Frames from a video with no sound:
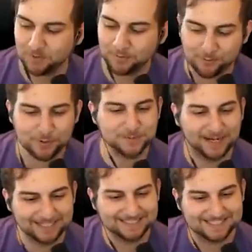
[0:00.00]
Kermit
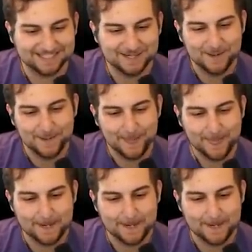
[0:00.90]
response. with a C.